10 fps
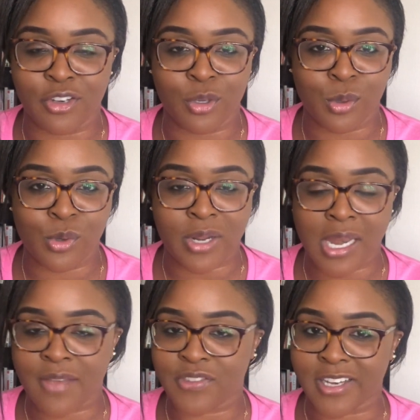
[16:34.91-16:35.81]
you look
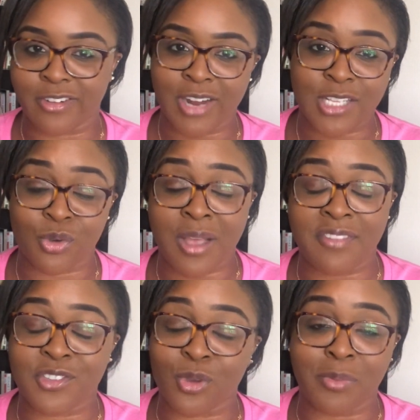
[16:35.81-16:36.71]
left and right, you
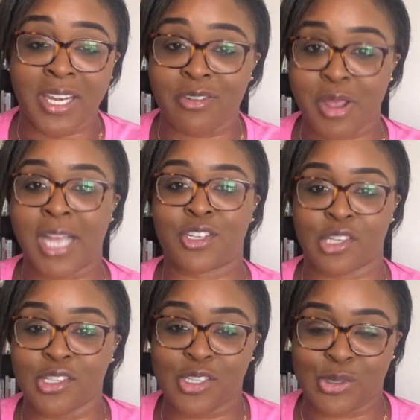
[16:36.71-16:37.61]
have so many
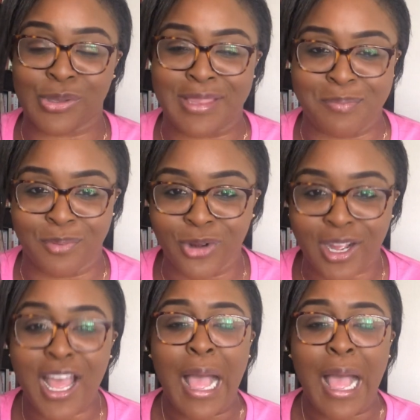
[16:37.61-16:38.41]
reactions to the book.